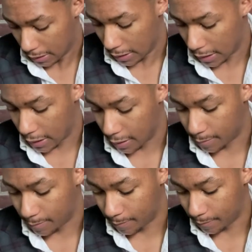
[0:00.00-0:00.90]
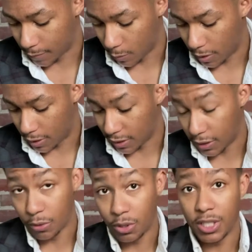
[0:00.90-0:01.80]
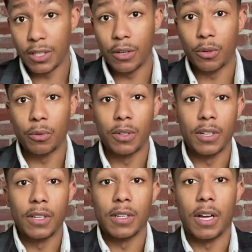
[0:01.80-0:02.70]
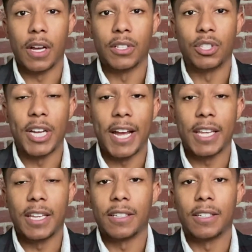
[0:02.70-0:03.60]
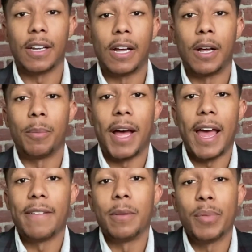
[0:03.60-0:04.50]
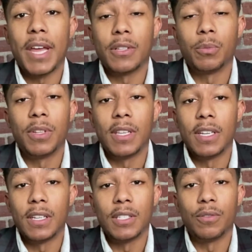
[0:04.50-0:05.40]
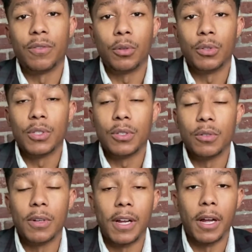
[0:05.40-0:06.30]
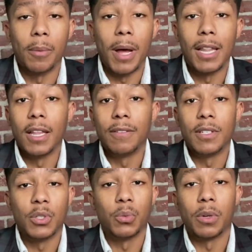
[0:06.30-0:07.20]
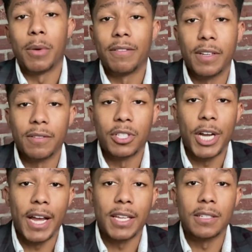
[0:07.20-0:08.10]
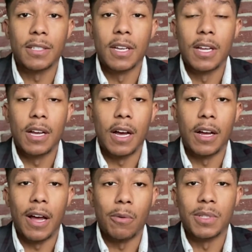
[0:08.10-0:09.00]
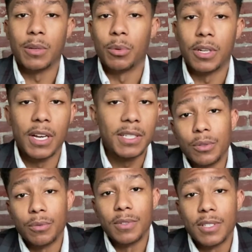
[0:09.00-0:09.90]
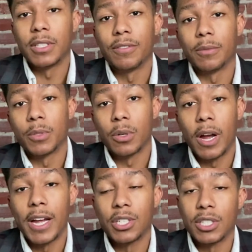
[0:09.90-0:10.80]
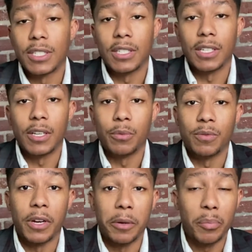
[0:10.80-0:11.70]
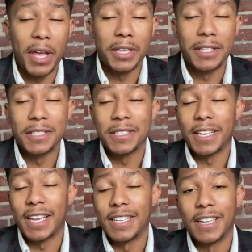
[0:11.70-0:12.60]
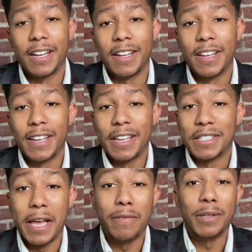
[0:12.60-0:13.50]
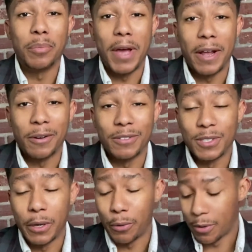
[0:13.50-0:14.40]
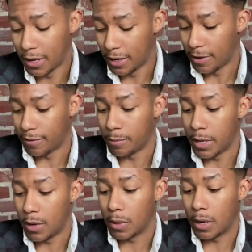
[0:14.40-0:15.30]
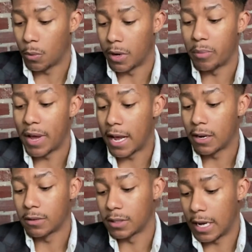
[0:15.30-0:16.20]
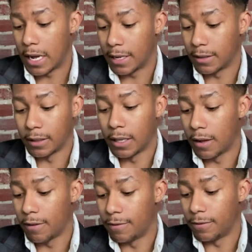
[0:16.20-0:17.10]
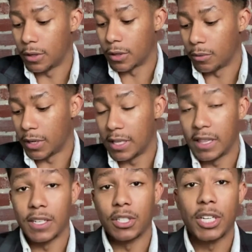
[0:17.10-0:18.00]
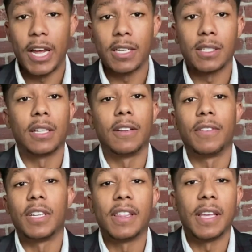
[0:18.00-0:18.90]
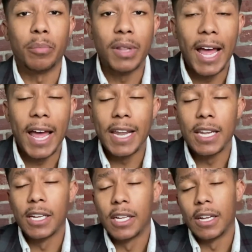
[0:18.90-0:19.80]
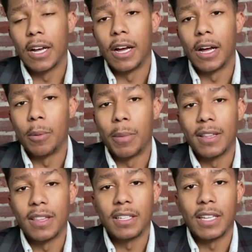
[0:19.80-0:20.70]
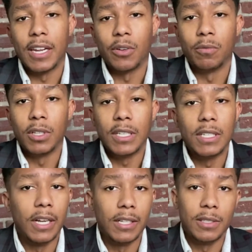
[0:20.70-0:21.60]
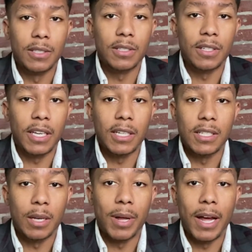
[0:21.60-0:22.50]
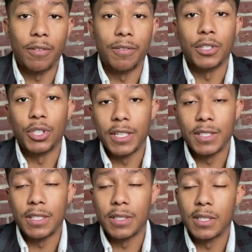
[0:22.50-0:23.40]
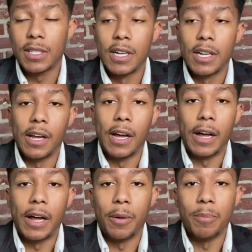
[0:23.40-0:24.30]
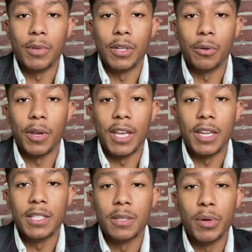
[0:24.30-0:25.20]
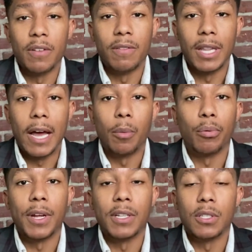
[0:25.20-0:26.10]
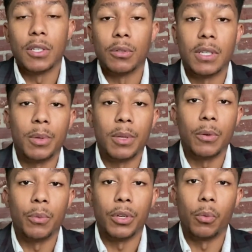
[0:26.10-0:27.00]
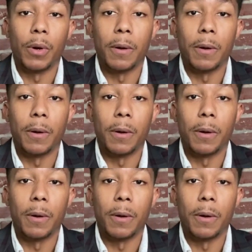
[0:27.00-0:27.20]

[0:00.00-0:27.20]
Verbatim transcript: um, I'm wearing this Indochino Uh, jacket. um, I have the pants with it. It's a full suit. um, I love it. This is one of my favorite jackets. uh, I was able to customize from scratch, and it was very painless, and uh, it's heavily patterned. So for me, when I'm wearing patterns, I love, you know, anything checks. I love anything plaid. um, I think that it really does any type of outfit justice. Um, you know, it is a bit of a loud print, so typically when you're wearing